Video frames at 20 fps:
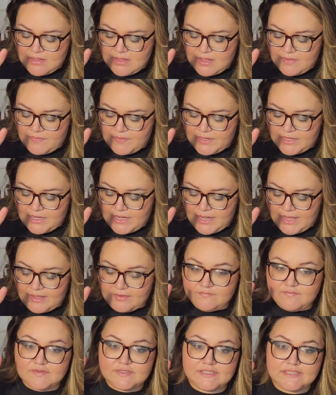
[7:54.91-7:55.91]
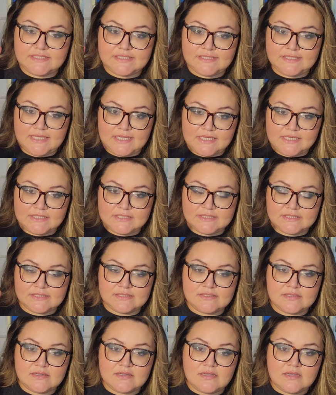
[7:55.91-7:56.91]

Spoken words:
and then I have 6